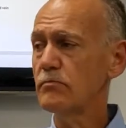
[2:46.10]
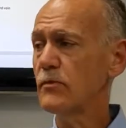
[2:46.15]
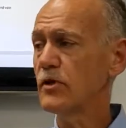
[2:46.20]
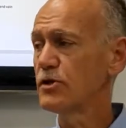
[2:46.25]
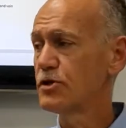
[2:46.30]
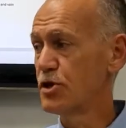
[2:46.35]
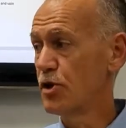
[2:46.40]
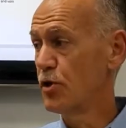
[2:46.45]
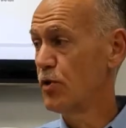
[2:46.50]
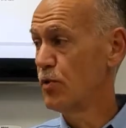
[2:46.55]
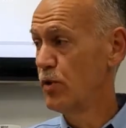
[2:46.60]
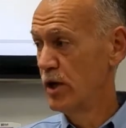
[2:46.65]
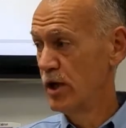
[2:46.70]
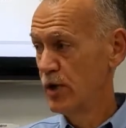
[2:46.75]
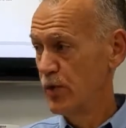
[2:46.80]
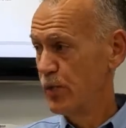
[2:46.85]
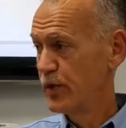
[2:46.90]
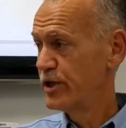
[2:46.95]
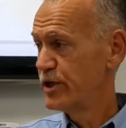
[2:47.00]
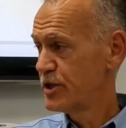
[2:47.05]
So
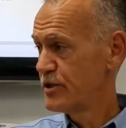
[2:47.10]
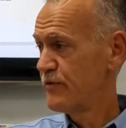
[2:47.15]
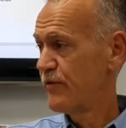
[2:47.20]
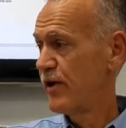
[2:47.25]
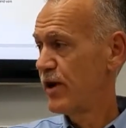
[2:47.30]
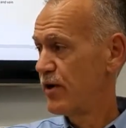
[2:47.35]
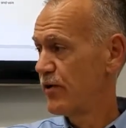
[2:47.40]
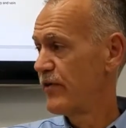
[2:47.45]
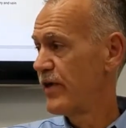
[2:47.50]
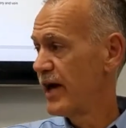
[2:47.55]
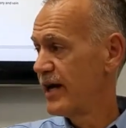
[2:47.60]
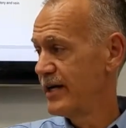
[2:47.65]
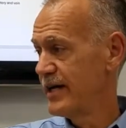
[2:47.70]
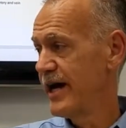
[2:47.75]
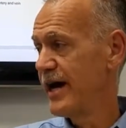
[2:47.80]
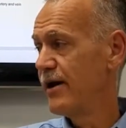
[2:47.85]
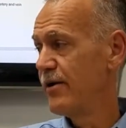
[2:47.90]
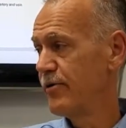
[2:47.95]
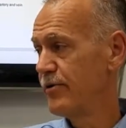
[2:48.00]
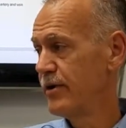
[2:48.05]
we just followed that
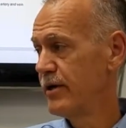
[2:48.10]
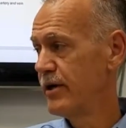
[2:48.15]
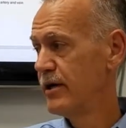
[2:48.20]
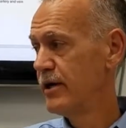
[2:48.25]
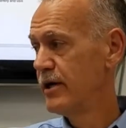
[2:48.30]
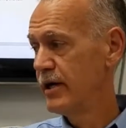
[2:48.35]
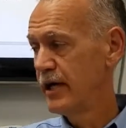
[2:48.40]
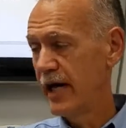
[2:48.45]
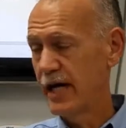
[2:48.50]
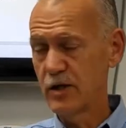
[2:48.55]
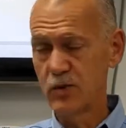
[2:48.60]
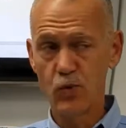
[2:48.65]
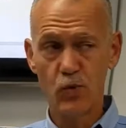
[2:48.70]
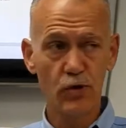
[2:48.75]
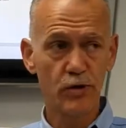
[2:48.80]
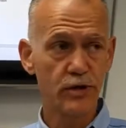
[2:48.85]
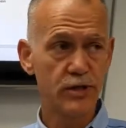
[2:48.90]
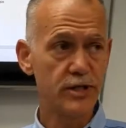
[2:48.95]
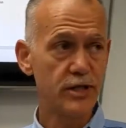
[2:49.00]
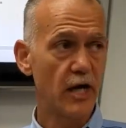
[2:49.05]
down as
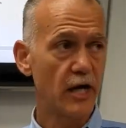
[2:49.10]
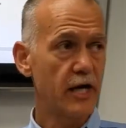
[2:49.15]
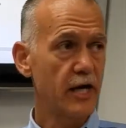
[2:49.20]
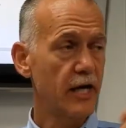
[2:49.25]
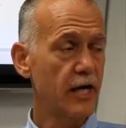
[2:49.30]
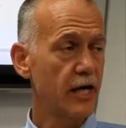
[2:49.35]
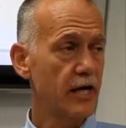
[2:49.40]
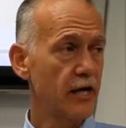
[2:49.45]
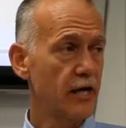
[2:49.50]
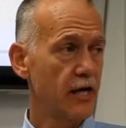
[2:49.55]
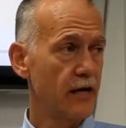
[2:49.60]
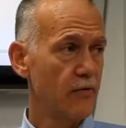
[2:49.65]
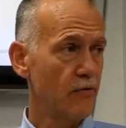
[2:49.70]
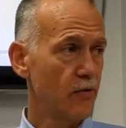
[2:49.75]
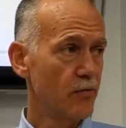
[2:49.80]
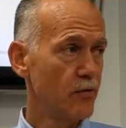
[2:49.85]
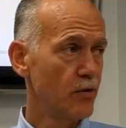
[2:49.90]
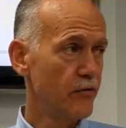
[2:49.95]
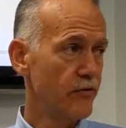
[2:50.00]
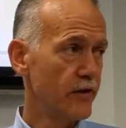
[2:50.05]
we're sucking and
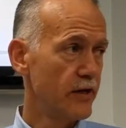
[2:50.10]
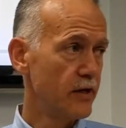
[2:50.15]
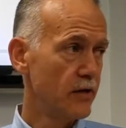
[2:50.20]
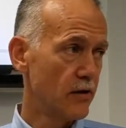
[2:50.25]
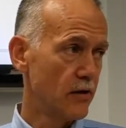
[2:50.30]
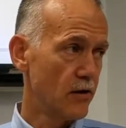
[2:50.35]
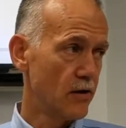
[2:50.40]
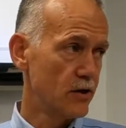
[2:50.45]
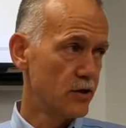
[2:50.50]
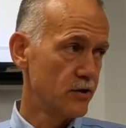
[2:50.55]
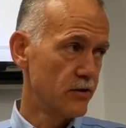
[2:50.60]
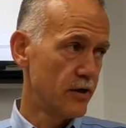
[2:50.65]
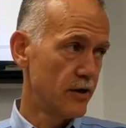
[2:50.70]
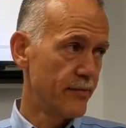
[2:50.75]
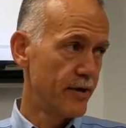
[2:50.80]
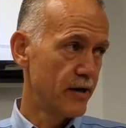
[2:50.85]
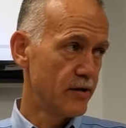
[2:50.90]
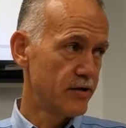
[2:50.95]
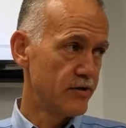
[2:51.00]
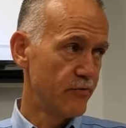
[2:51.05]
removing large
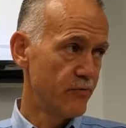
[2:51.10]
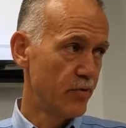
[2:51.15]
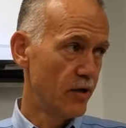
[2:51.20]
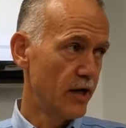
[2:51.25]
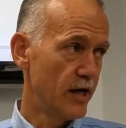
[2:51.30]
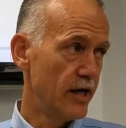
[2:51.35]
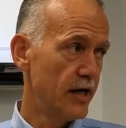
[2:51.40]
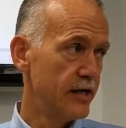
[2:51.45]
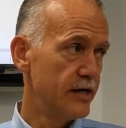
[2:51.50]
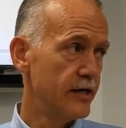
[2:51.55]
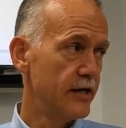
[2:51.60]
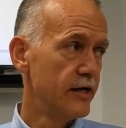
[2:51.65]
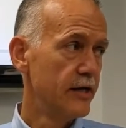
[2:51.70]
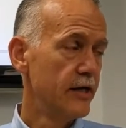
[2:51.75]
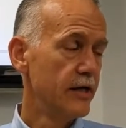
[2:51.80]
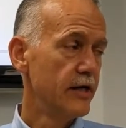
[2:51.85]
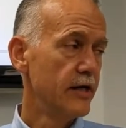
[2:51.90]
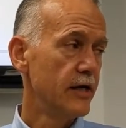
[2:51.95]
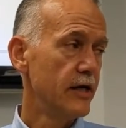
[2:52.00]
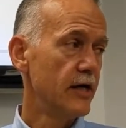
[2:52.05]
amounts of blood,
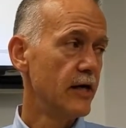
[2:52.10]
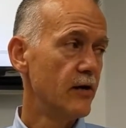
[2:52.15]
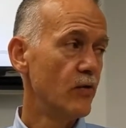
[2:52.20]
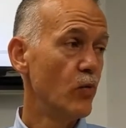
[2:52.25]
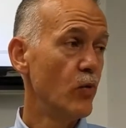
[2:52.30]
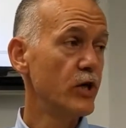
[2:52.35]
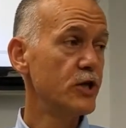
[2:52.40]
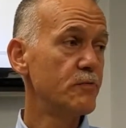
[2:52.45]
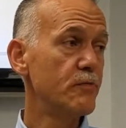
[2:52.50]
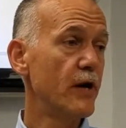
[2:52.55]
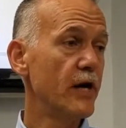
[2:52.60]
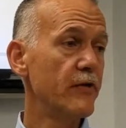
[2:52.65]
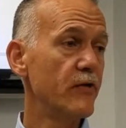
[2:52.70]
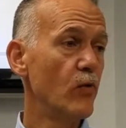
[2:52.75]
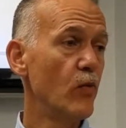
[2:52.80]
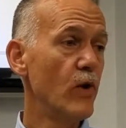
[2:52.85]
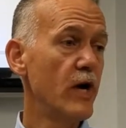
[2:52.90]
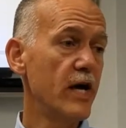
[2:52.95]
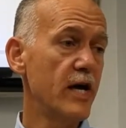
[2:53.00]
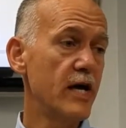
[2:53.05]
which, by the
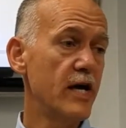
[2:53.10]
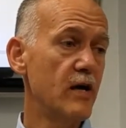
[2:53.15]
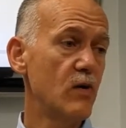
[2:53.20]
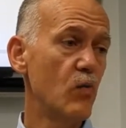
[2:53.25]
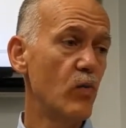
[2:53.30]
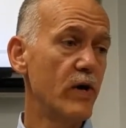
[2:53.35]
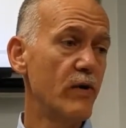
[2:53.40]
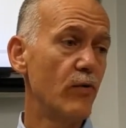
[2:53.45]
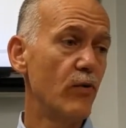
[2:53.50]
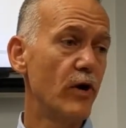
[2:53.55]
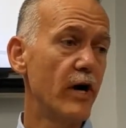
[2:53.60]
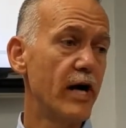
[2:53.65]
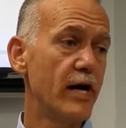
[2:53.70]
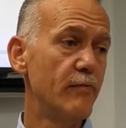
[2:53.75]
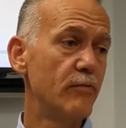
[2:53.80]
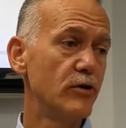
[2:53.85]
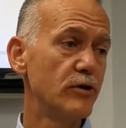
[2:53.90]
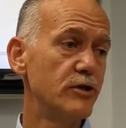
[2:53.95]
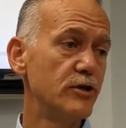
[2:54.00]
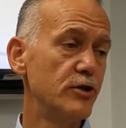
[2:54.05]
way, we were
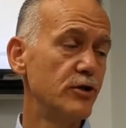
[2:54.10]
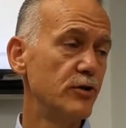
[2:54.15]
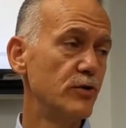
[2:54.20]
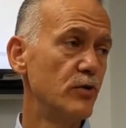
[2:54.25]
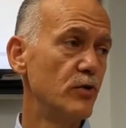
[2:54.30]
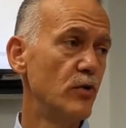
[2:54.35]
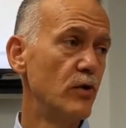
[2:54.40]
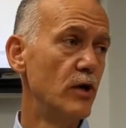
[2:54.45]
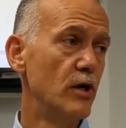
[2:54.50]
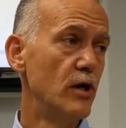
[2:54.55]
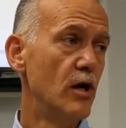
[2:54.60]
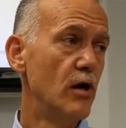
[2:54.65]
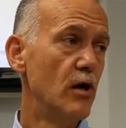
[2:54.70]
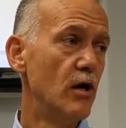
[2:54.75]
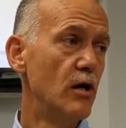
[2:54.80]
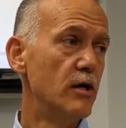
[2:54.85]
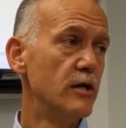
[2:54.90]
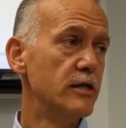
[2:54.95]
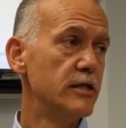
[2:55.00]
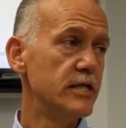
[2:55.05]
able to
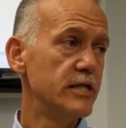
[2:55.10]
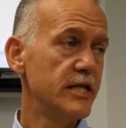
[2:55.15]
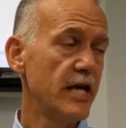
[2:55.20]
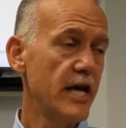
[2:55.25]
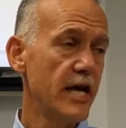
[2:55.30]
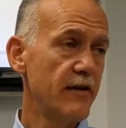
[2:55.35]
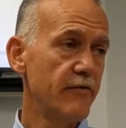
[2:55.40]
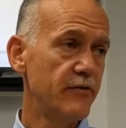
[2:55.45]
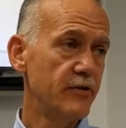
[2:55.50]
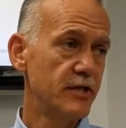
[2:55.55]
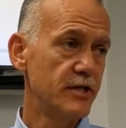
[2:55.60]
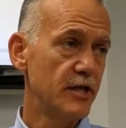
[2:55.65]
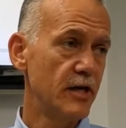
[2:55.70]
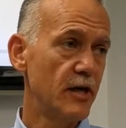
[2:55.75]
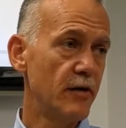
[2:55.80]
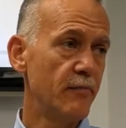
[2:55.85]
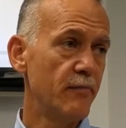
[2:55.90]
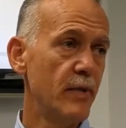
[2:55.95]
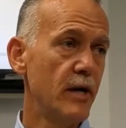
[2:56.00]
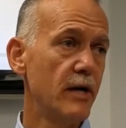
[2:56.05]
save
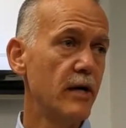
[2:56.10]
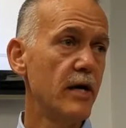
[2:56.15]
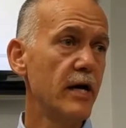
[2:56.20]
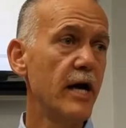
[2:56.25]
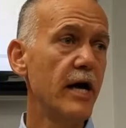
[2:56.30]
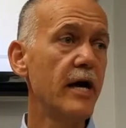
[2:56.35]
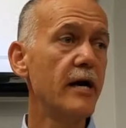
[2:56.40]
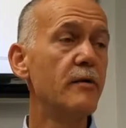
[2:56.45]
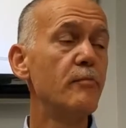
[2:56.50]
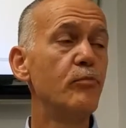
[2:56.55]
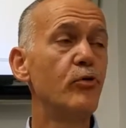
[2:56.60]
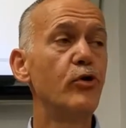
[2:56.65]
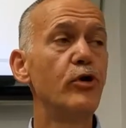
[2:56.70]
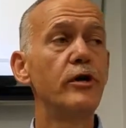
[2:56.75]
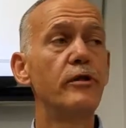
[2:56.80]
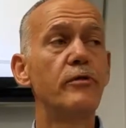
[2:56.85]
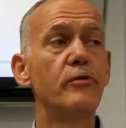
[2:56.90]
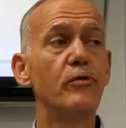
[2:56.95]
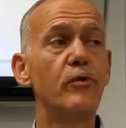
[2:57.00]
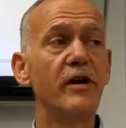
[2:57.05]
some and put
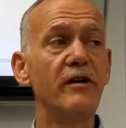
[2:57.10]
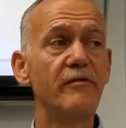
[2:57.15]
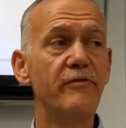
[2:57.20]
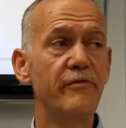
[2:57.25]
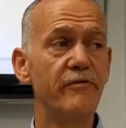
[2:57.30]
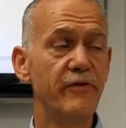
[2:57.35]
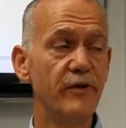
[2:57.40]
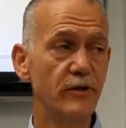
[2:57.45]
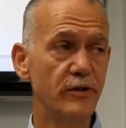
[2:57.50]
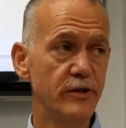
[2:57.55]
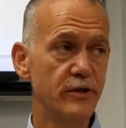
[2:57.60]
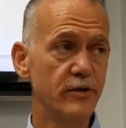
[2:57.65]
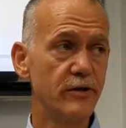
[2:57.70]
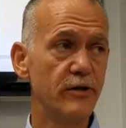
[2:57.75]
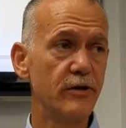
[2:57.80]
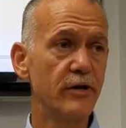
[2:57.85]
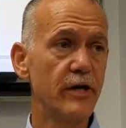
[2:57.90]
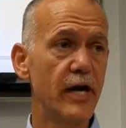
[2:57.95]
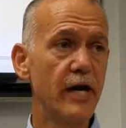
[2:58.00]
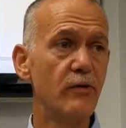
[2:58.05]
it through a
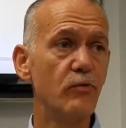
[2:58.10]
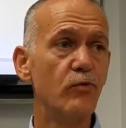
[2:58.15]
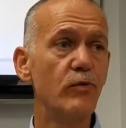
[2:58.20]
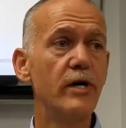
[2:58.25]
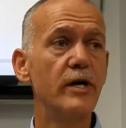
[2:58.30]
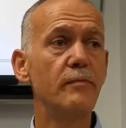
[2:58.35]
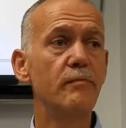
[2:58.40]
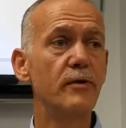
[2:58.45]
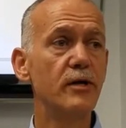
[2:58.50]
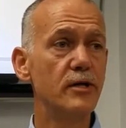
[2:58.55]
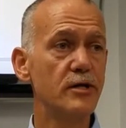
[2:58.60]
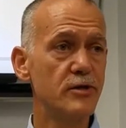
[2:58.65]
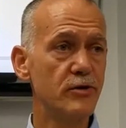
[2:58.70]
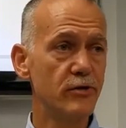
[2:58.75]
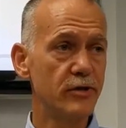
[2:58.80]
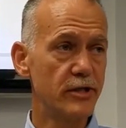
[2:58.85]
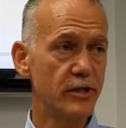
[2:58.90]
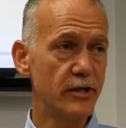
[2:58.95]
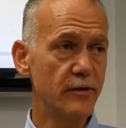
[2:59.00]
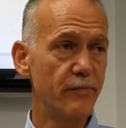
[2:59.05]
filter and
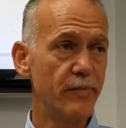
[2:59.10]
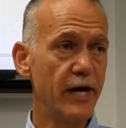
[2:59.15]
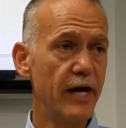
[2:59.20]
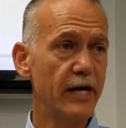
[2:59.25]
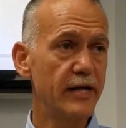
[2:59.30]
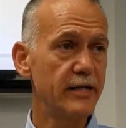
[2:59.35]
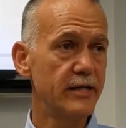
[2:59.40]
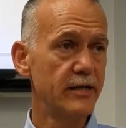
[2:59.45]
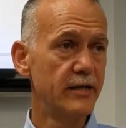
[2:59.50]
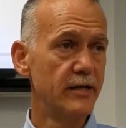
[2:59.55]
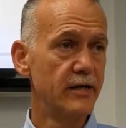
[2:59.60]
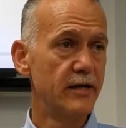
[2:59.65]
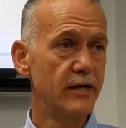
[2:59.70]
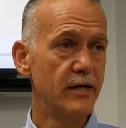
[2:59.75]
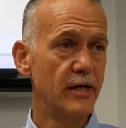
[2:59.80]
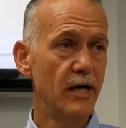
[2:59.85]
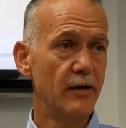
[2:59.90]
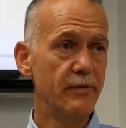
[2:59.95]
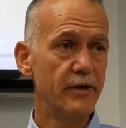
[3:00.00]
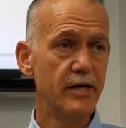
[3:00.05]
re-administer it to the pet,
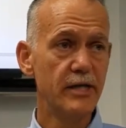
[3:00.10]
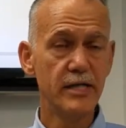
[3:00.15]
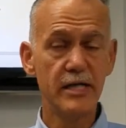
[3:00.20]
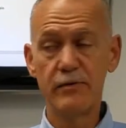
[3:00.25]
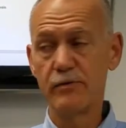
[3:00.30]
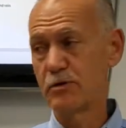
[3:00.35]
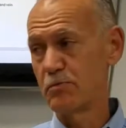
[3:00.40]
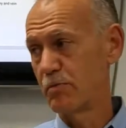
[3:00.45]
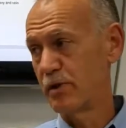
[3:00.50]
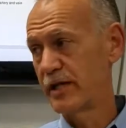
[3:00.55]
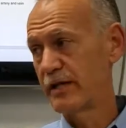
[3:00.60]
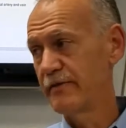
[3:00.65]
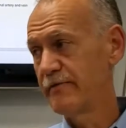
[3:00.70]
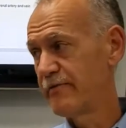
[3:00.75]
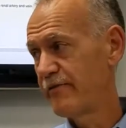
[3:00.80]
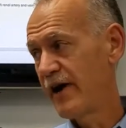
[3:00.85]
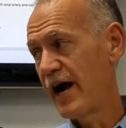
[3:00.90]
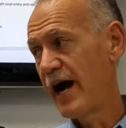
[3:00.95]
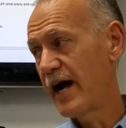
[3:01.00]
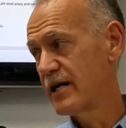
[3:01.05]
because he was bleeding
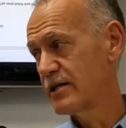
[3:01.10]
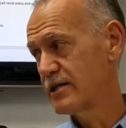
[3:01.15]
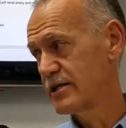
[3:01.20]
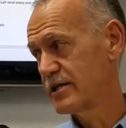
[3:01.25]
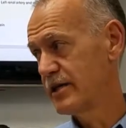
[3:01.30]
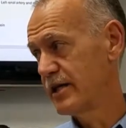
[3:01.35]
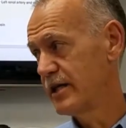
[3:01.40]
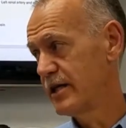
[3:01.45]
fast and